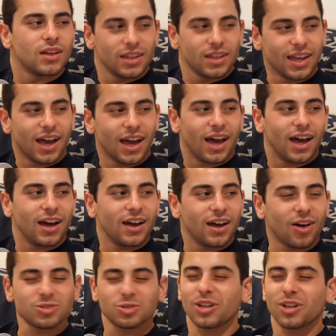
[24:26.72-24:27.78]
Yeah.
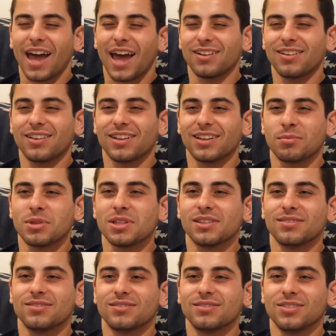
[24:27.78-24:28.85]
Also, I don't. I
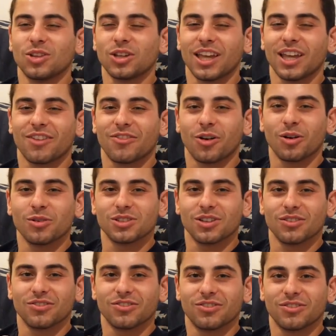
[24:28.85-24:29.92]
mean, looking at photos
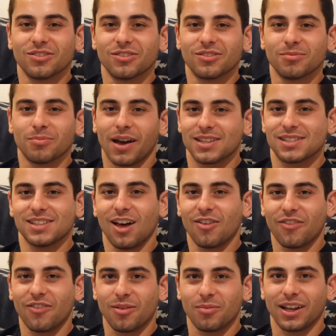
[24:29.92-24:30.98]
of
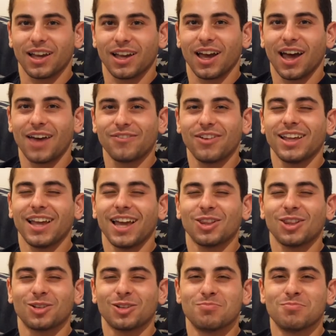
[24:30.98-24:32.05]
myself, I'm like, I felt like I
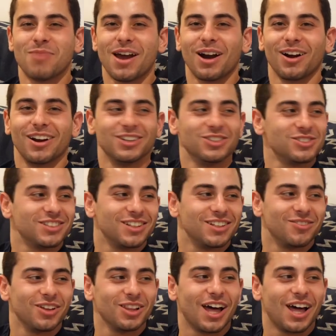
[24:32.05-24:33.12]
looked better just
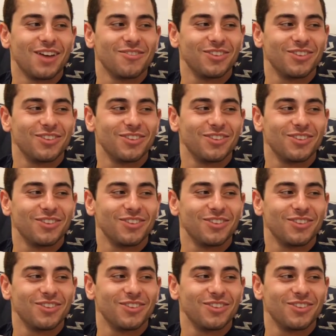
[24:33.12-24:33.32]
in real life